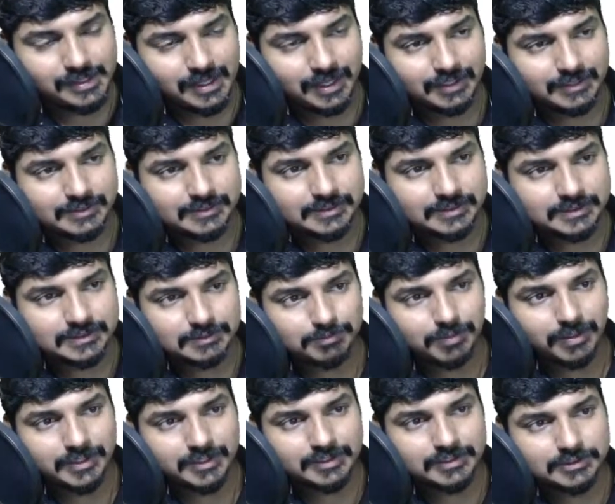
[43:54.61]
and this is
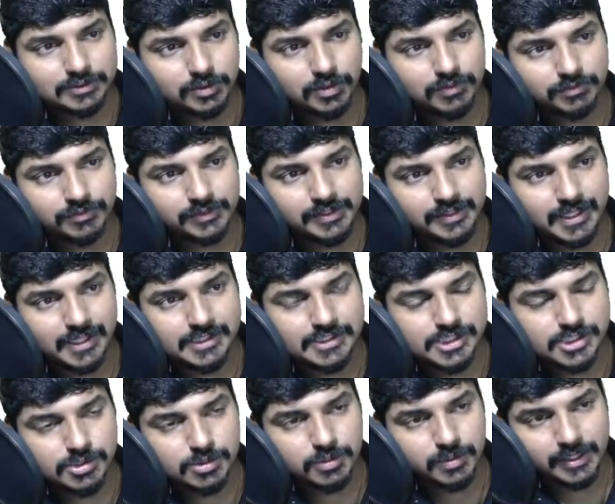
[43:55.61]
minus of e
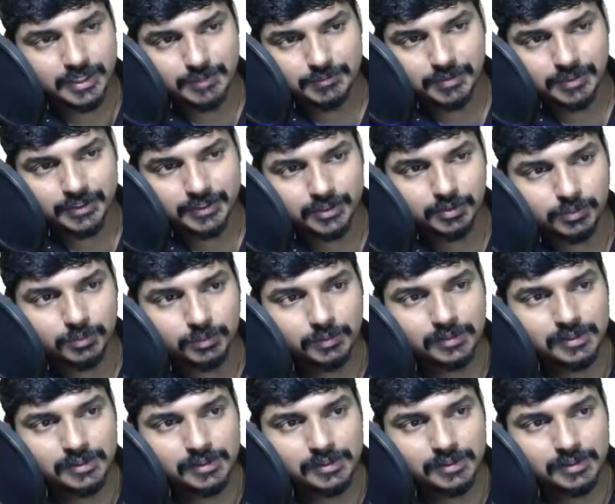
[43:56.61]
raised to a by 2,